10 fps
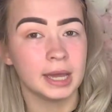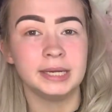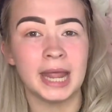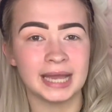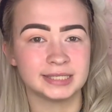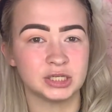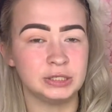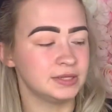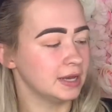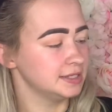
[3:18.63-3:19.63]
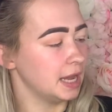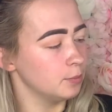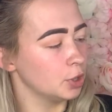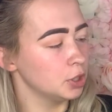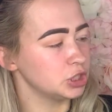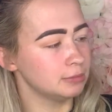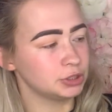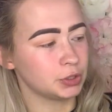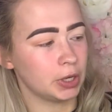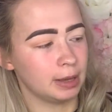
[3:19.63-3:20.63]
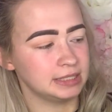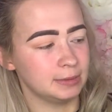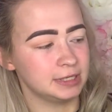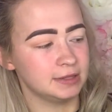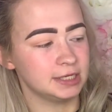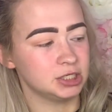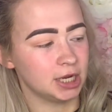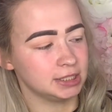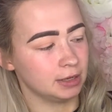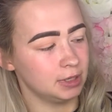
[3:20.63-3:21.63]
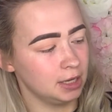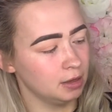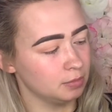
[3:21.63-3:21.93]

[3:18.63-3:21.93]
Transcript: Next, using that same brush, I'm just going to dip into this shade down here